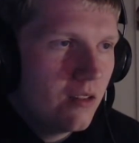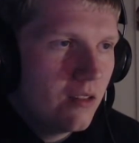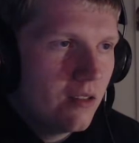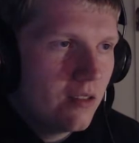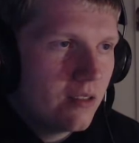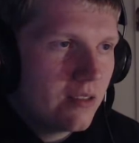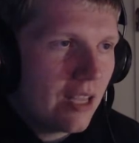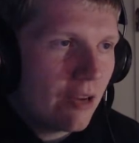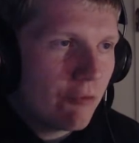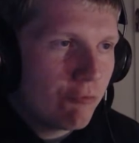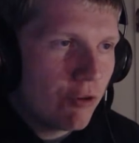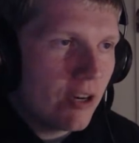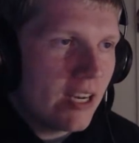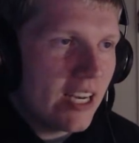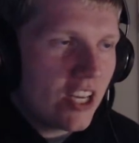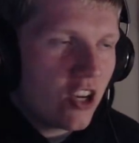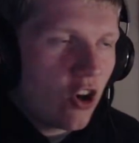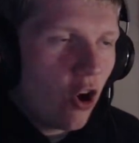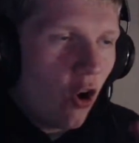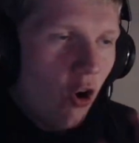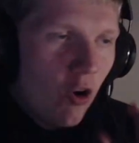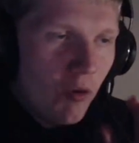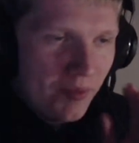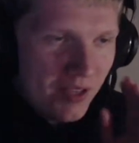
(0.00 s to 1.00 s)
That really
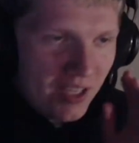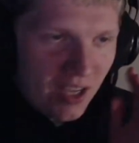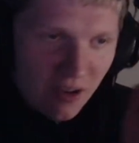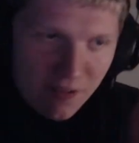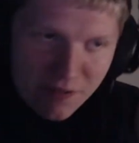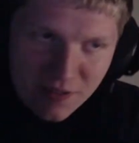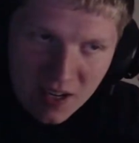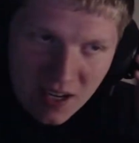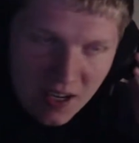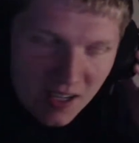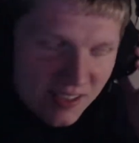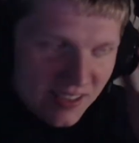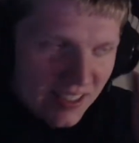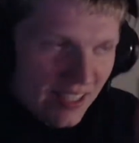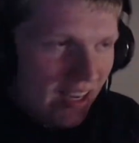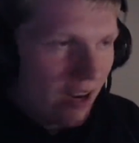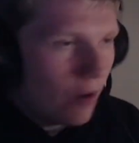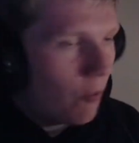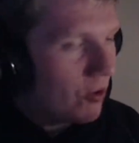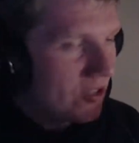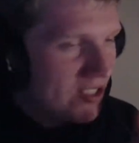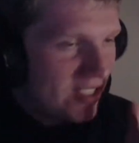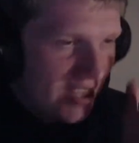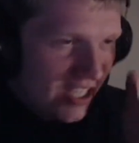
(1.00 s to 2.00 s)
caught me off guard then. I
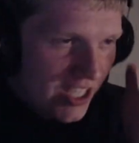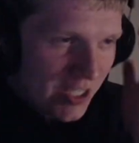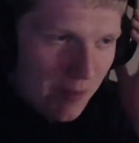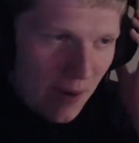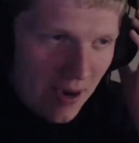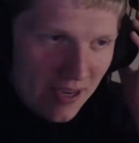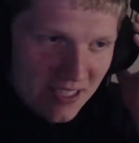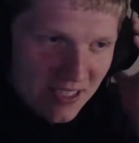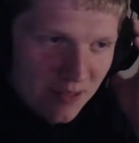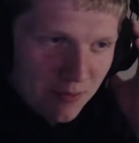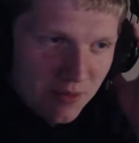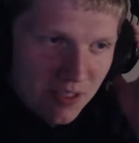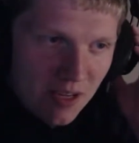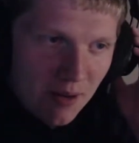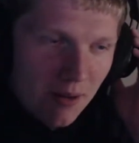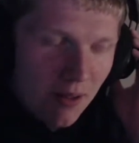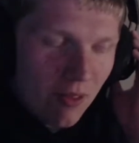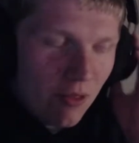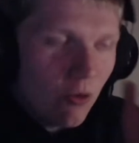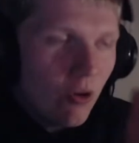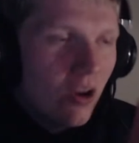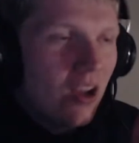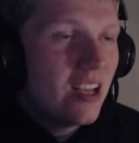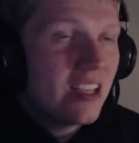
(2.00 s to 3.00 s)
wasn't expecting them to come out the
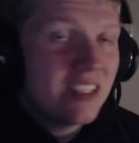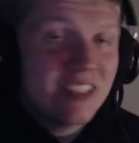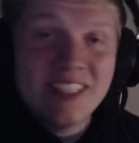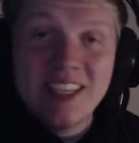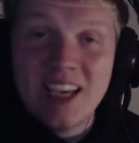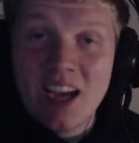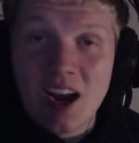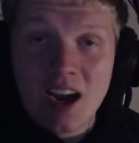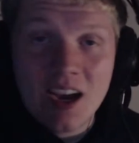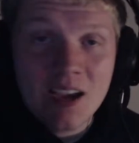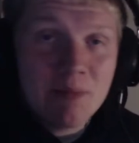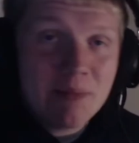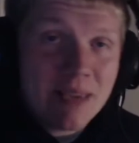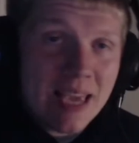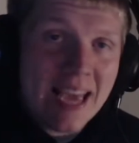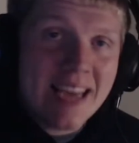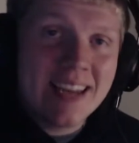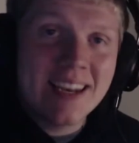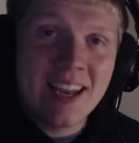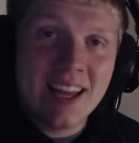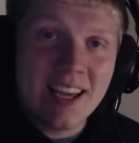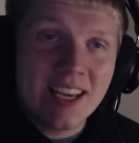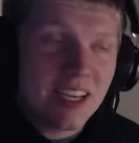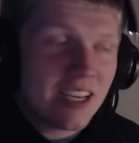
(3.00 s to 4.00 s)
wall. See, I'm getting,
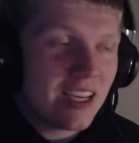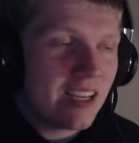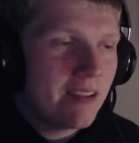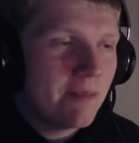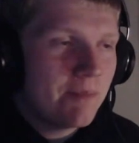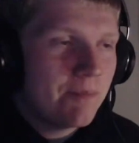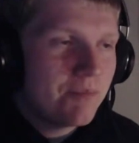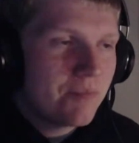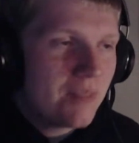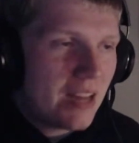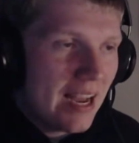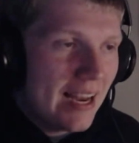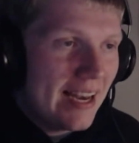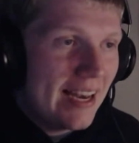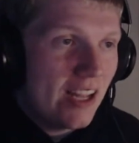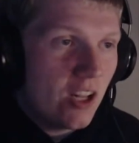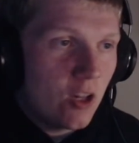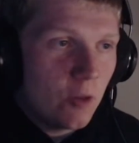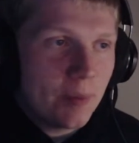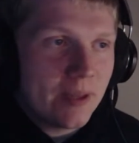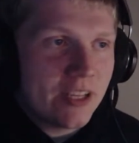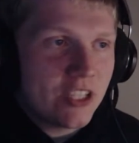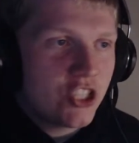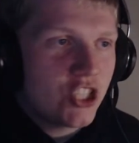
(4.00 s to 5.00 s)
like, a little
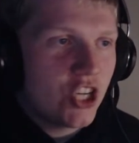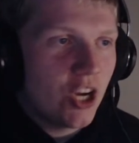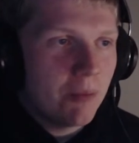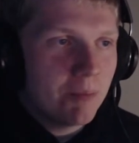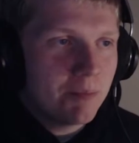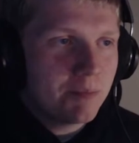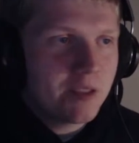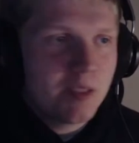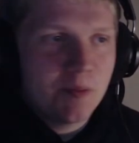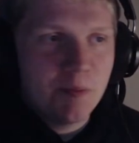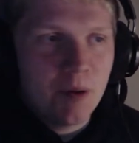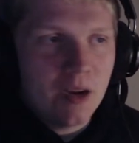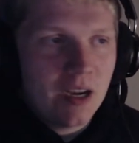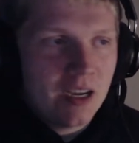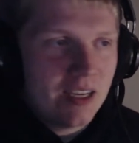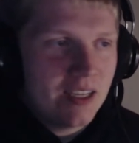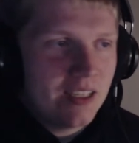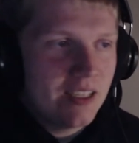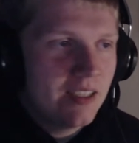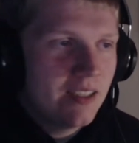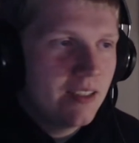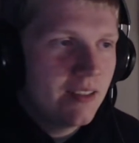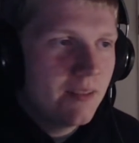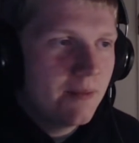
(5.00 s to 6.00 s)
bit jumped
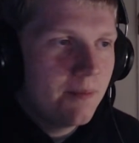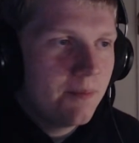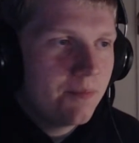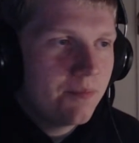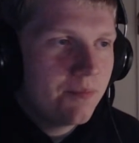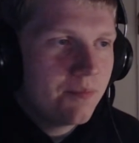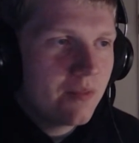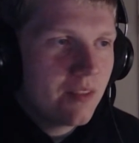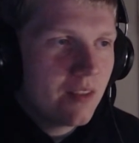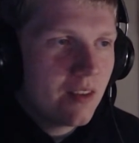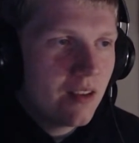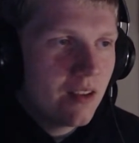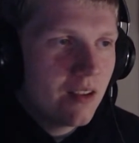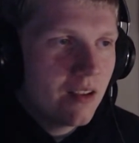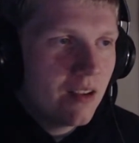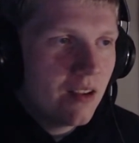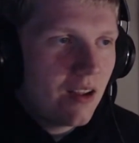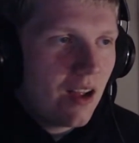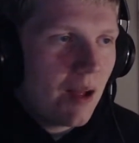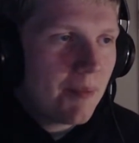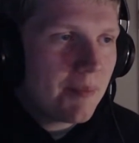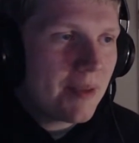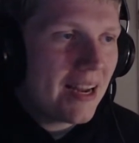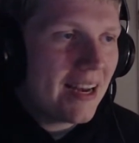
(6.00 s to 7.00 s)
by...
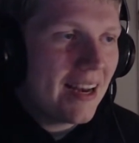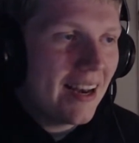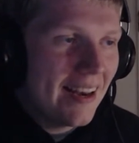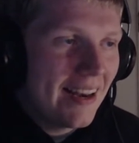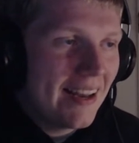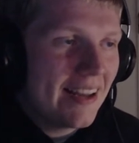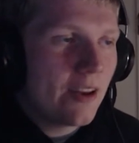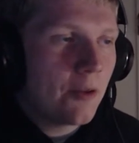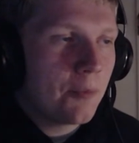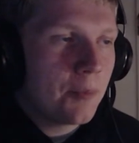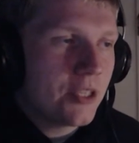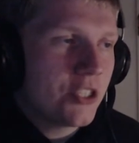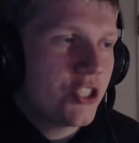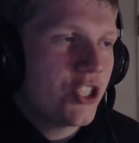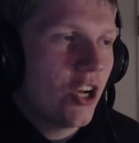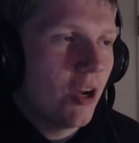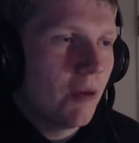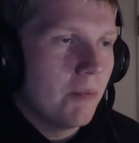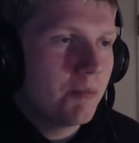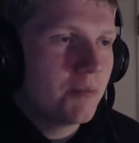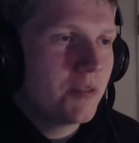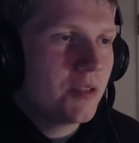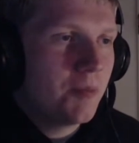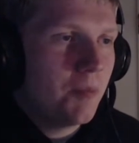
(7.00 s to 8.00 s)
I'm getting a little bit
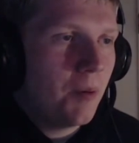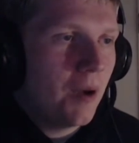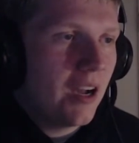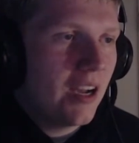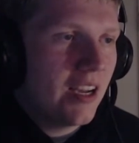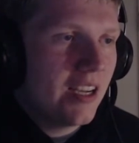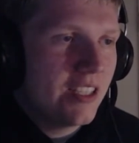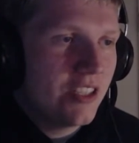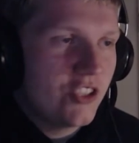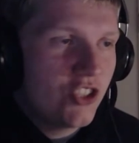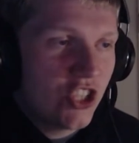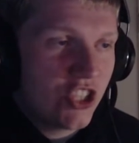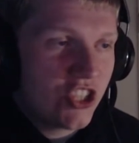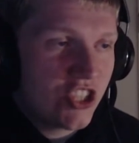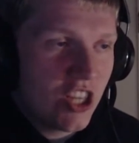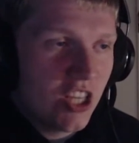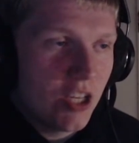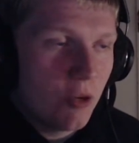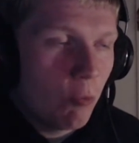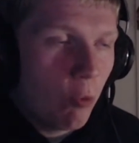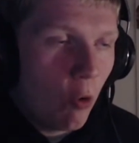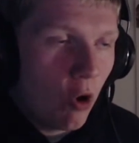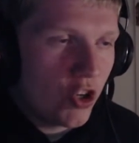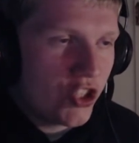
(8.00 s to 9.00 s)
jumped by just
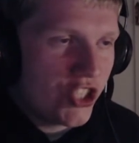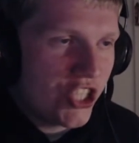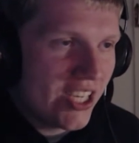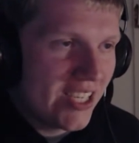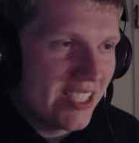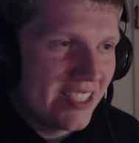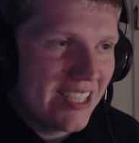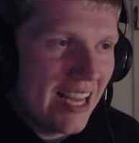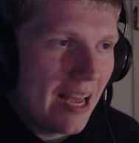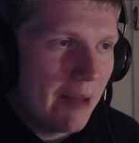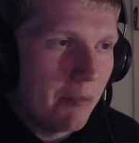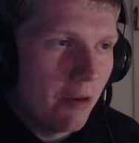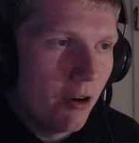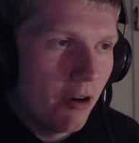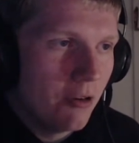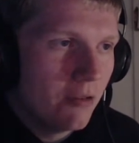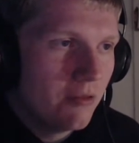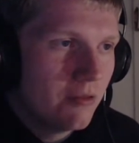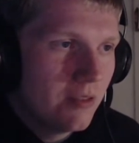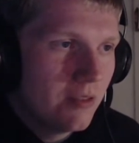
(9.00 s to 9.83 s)
watching a demo.